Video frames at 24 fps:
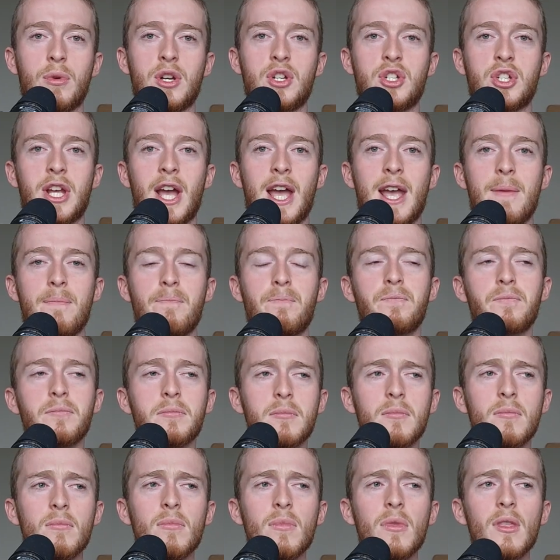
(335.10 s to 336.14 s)
game.
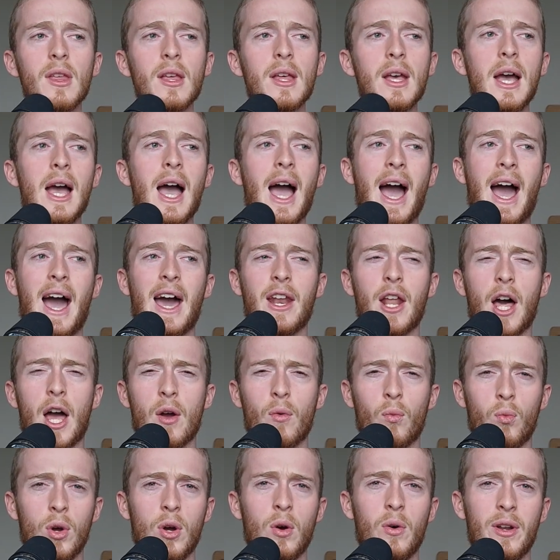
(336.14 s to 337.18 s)
And I
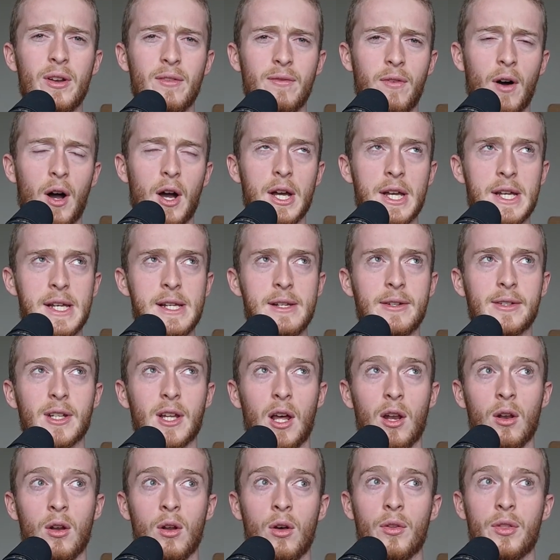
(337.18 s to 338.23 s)
will advise a
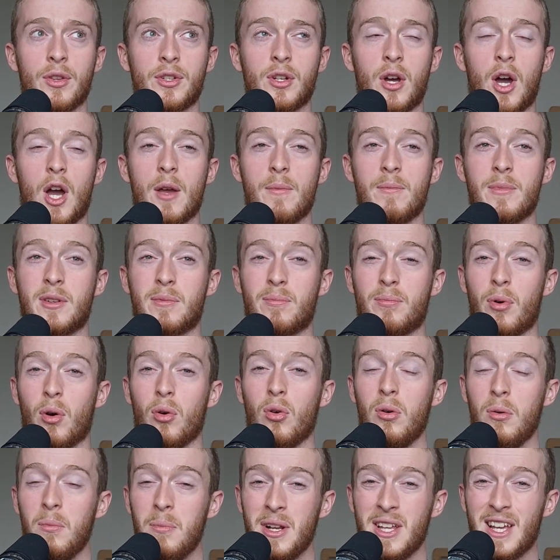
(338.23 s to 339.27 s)
lot of times
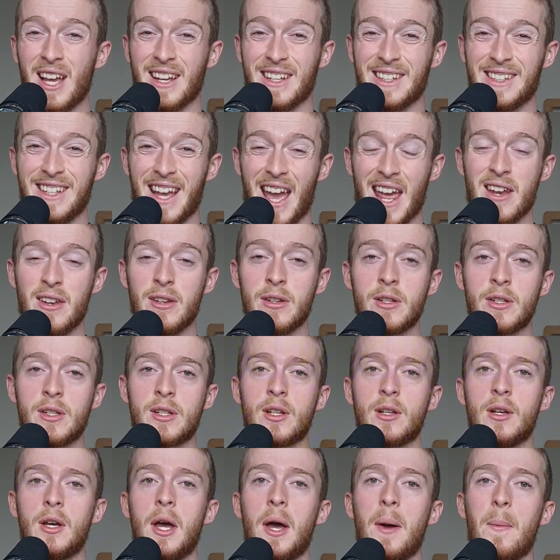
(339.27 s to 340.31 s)
probably against
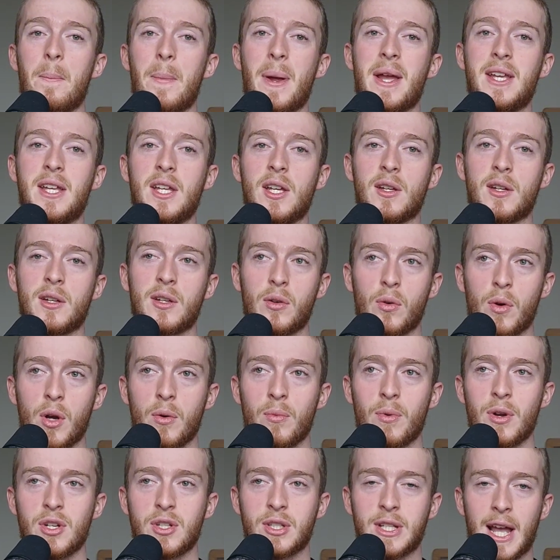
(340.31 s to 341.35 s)
making a story
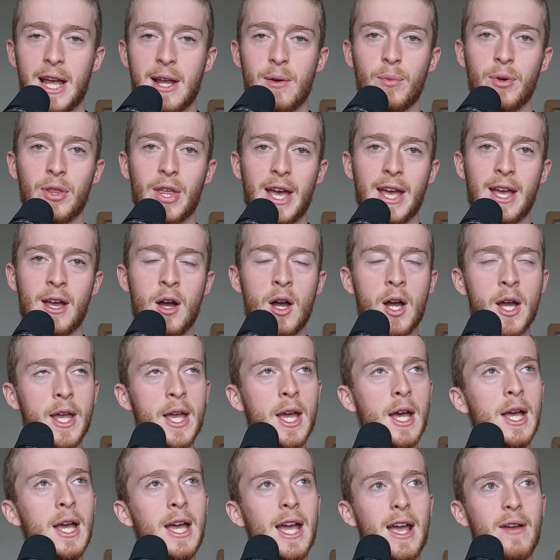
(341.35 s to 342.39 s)
rich game with AI.
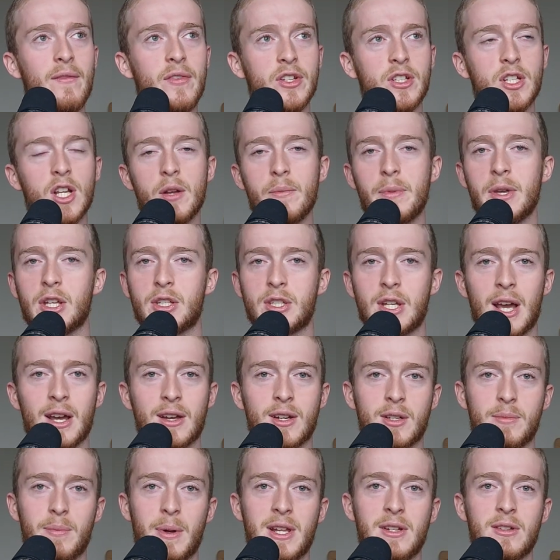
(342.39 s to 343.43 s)
If it's going to be a text
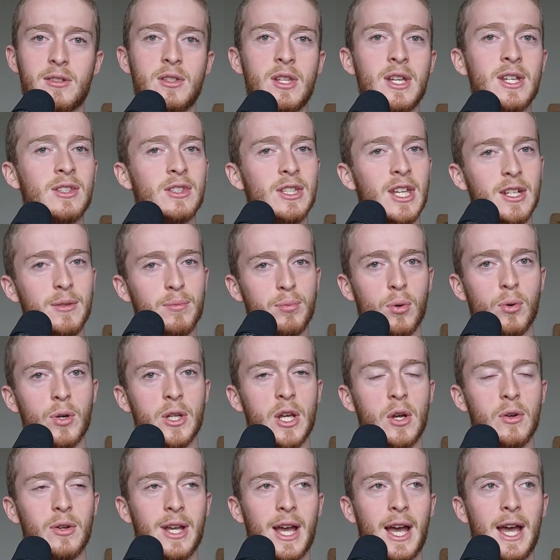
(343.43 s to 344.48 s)
based thing, that's probably
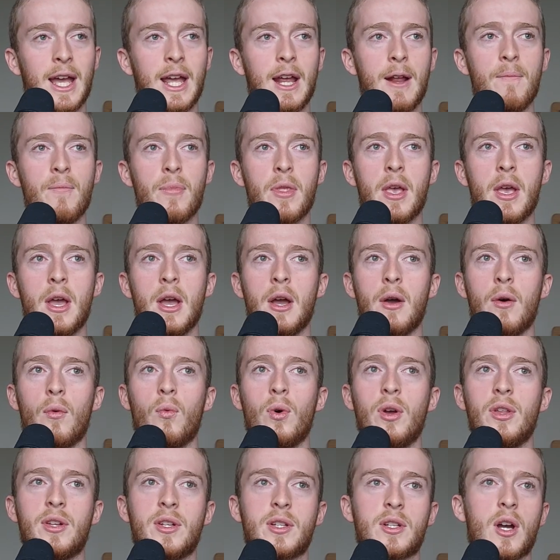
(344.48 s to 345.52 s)
okay. With
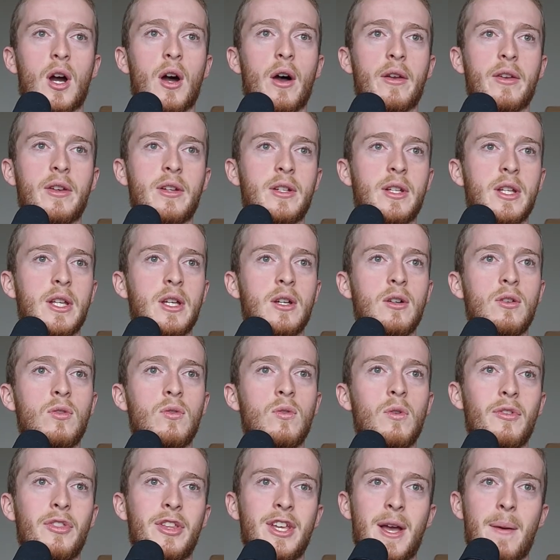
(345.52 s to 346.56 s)
Scarred Steel,
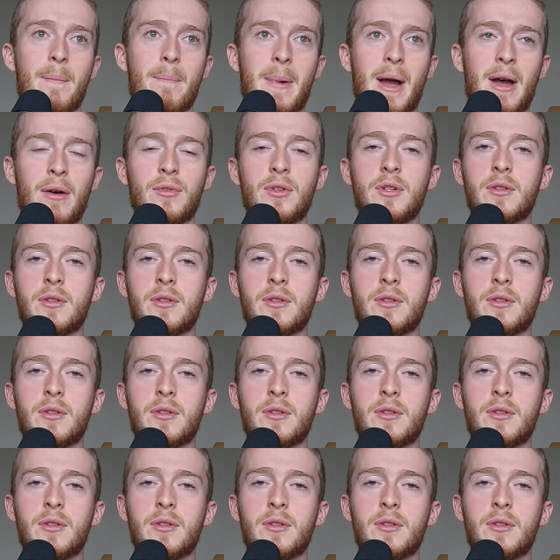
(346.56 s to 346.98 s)
the amount of